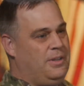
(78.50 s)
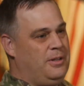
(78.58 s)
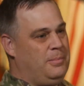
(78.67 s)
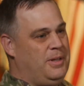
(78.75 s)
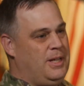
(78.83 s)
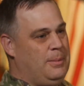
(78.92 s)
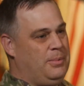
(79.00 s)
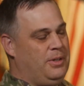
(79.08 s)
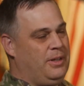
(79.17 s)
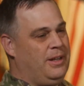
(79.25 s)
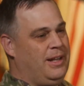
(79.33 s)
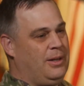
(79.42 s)
to be able to
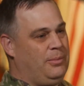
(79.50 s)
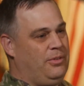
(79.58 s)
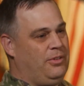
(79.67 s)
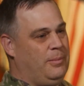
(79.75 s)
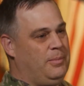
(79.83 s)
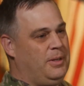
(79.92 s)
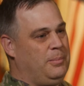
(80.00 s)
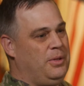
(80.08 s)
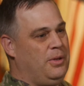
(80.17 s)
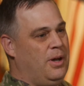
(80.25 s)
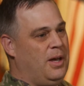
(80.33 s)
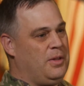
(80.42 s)
connect with something
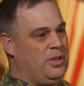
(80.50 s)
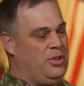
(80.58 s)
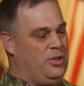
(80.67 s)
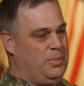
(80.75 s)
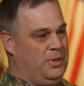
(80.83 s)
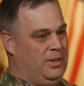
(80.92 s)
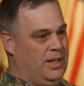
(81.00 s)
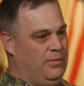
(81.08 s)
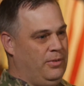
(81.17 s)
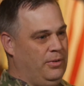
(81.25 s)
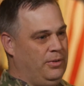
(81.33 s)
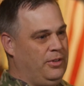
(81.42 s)
beyond the human
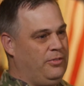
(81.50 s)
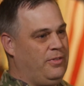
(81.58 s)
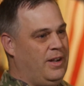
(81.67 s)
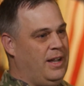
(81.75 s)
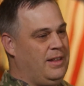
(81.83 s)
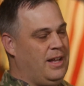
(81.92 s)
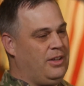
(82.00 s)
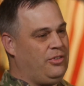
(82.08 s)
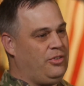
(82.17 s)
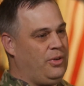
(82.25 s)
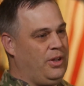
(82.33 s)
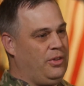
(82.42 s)
level, to find that
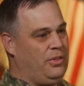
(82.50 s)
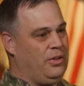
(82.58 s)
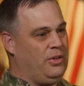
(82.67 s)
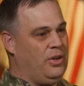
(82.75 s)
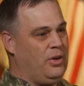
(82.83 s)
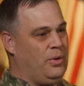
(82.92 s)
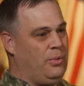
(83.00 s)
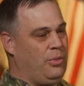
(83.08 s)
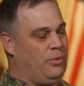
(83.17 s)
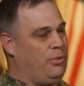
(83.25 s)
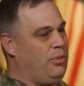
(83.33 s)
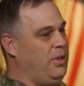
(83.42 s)
strength to go
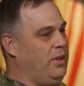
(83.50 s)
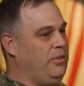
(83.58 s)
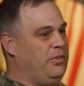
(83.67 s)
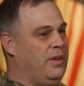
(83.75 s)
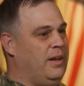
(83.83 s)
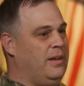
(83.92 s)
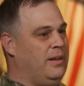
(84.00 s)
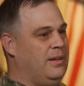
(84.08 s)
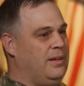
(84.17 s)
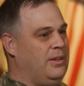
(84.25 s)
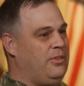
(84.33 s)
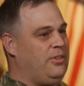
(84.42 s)
through things that
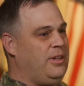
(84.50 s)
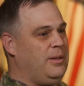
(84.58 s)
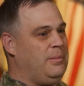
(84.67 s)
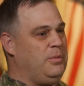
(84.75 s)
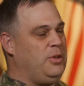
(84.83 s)
seem